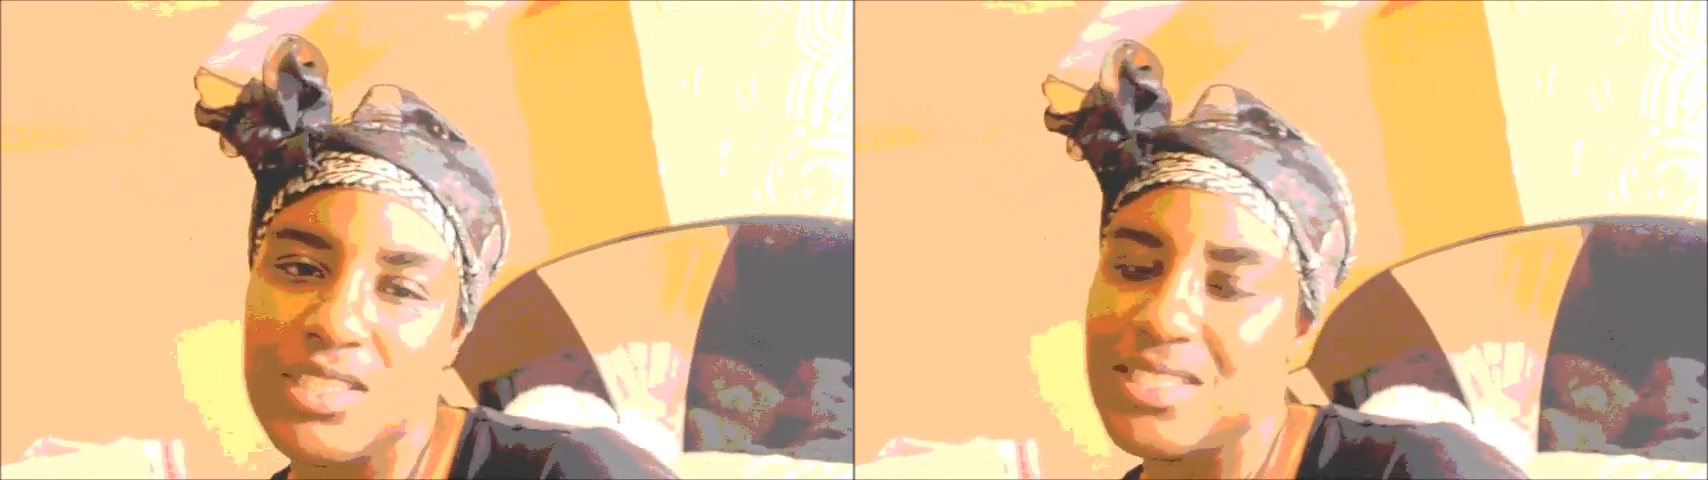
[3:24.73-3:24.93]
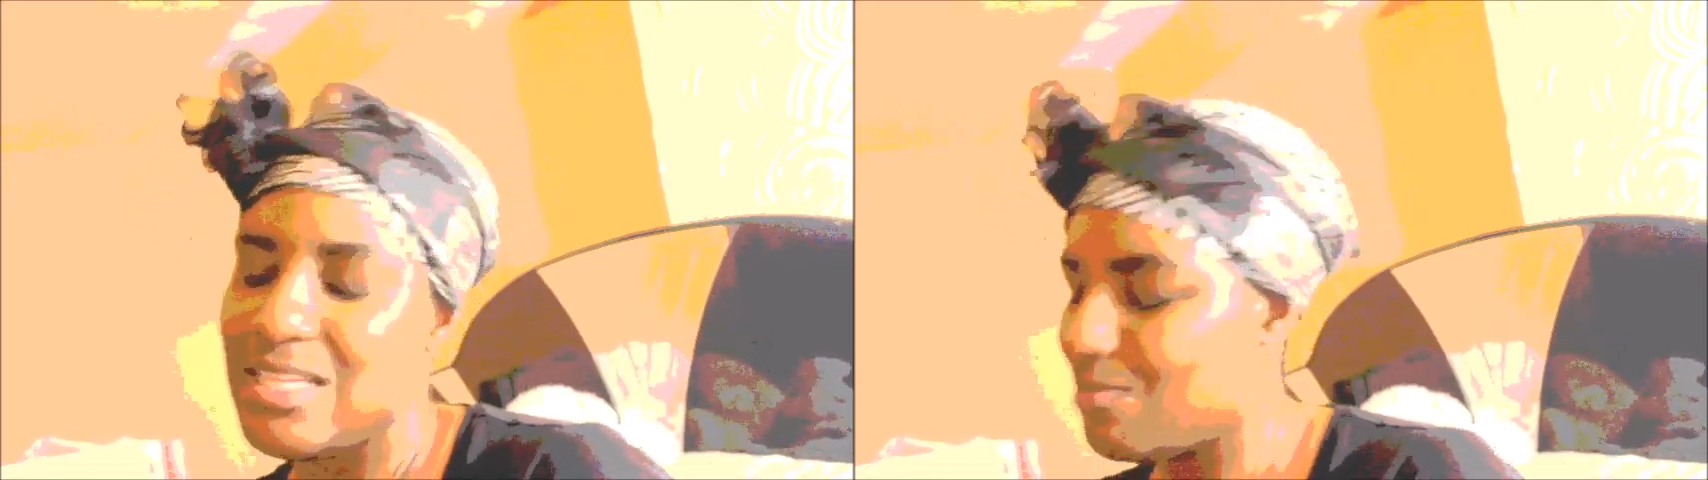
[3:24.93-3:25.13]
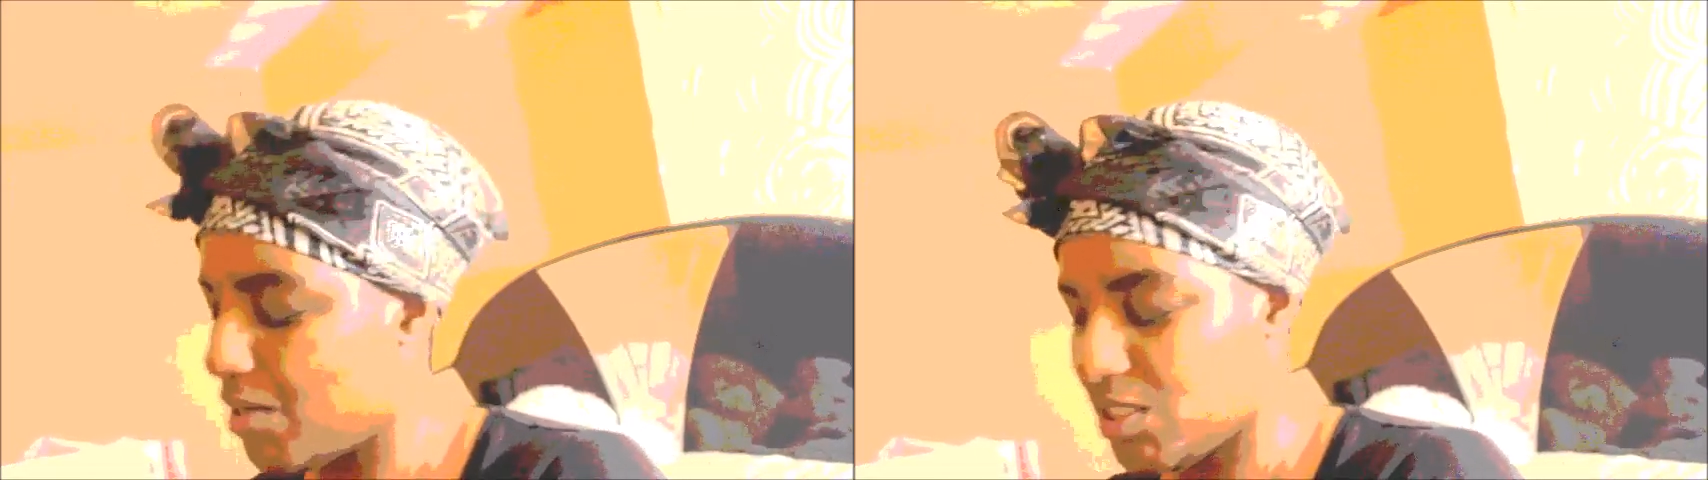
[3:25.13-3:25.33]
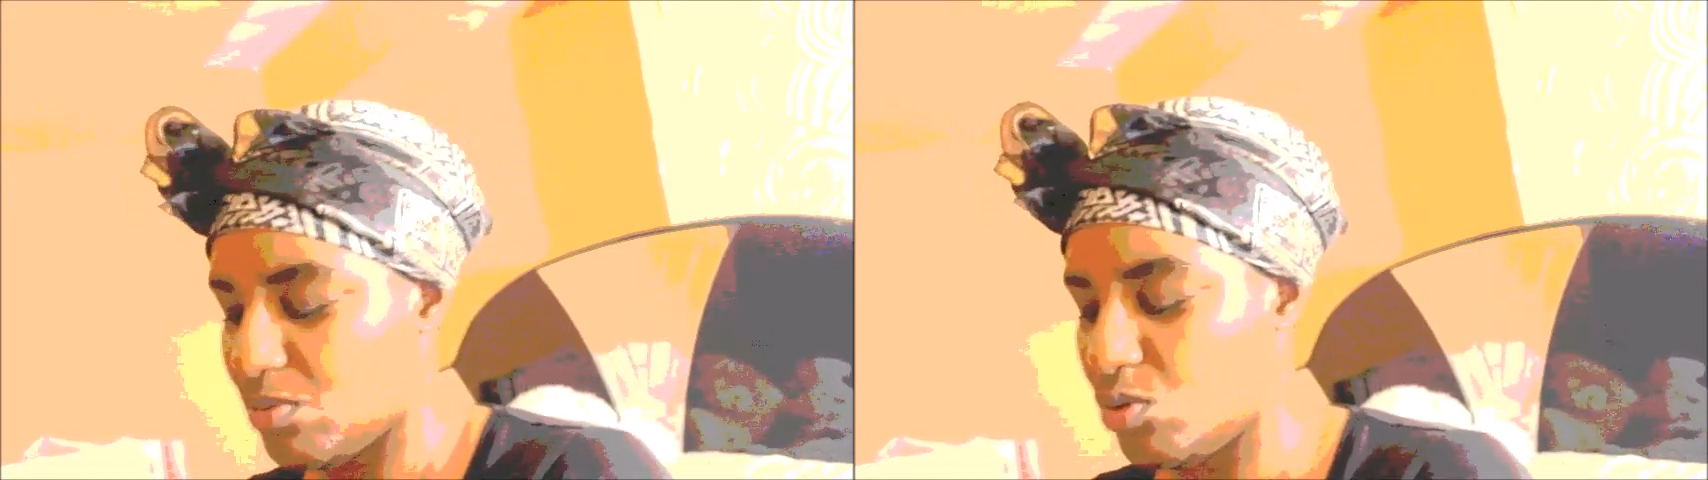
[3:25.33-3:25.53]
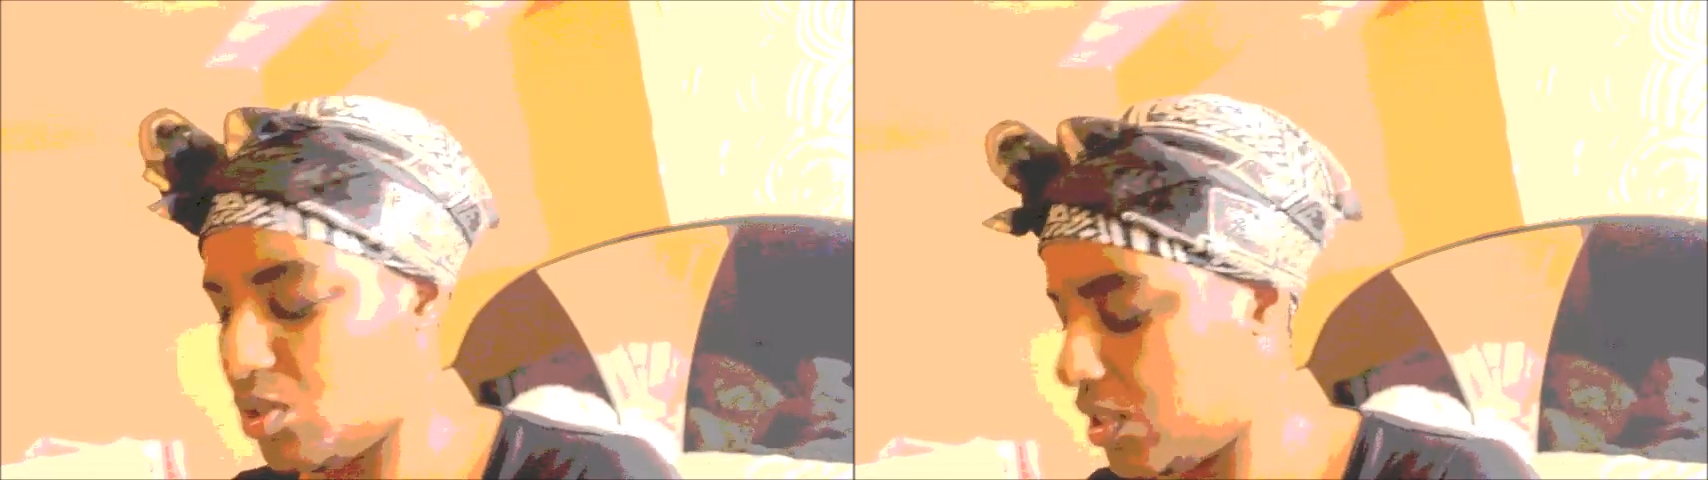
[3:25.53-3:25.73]
need my
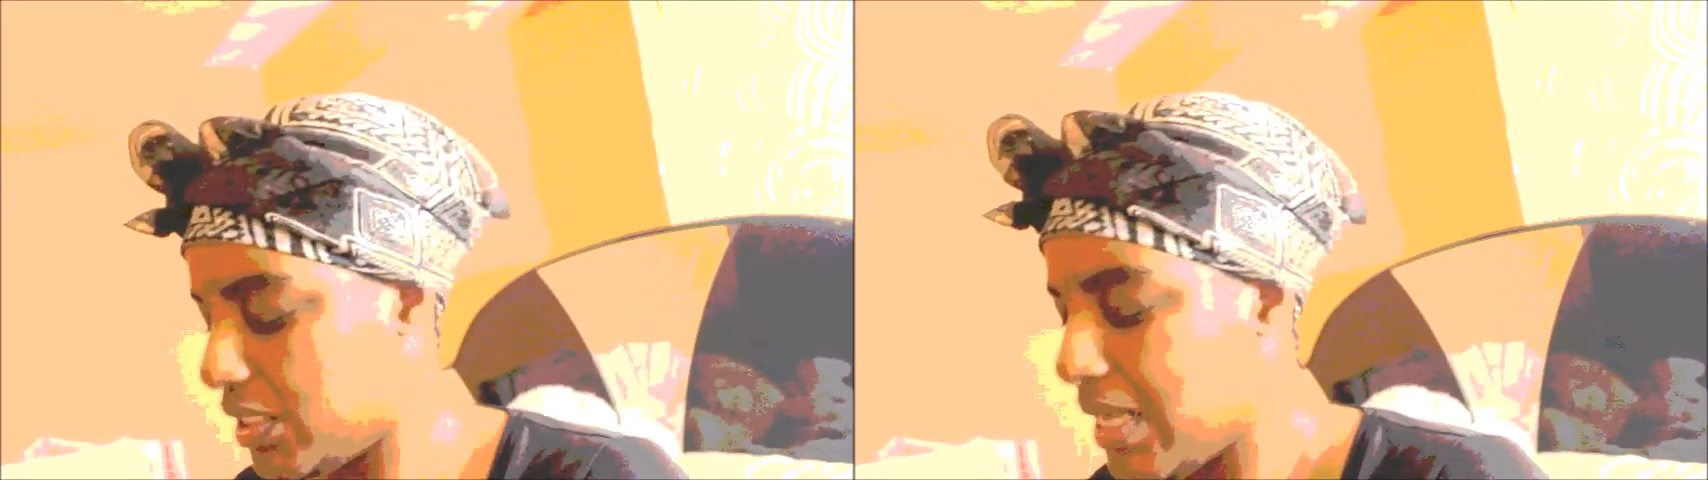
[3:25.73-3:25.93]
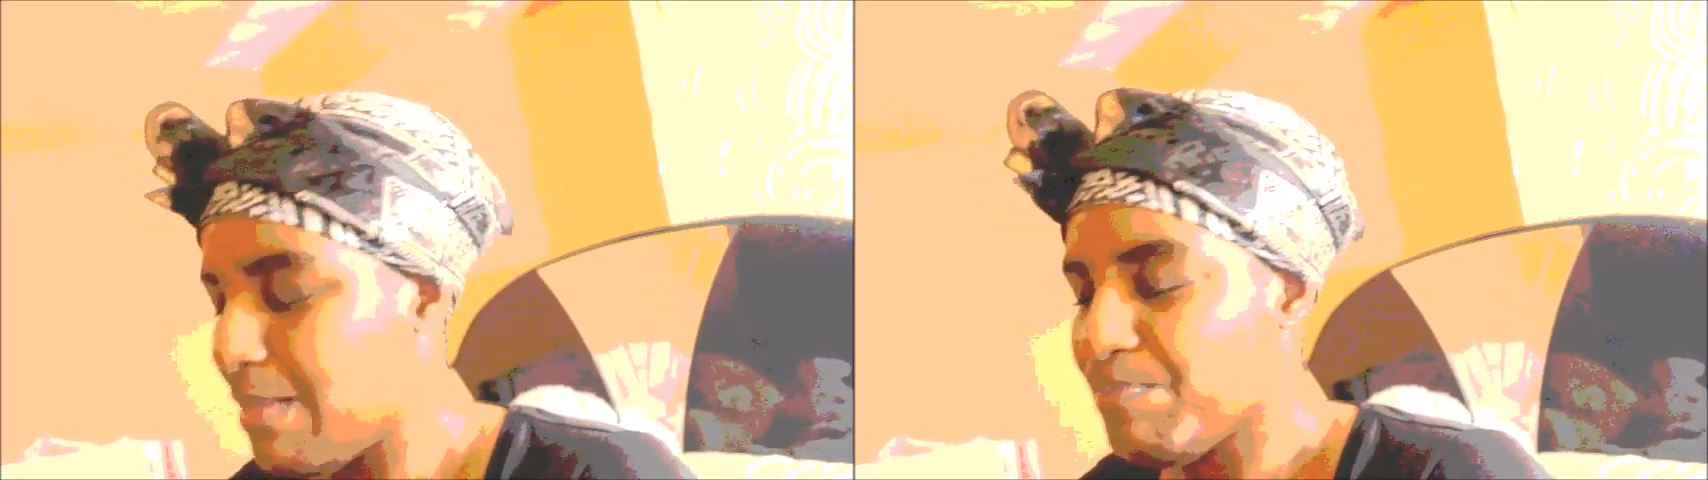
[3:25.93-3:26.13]
smoothies.